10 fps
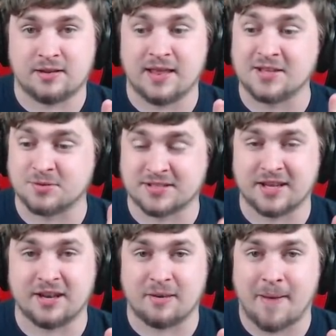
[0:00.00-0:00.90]
That's what's
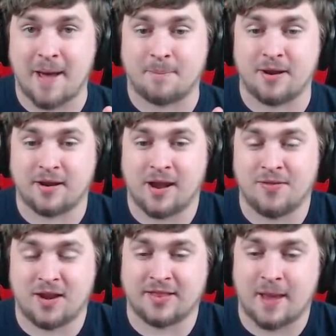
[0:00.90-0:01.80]
gonna end up happening. And
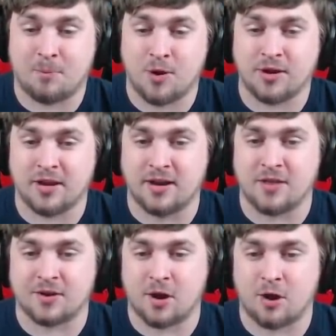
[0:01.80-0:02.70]
then at that point, you get
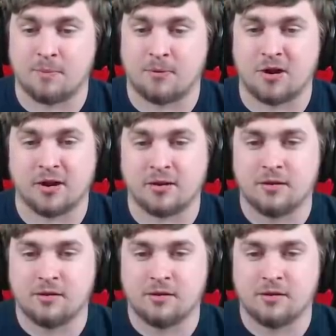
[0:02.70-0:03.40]
another guard break,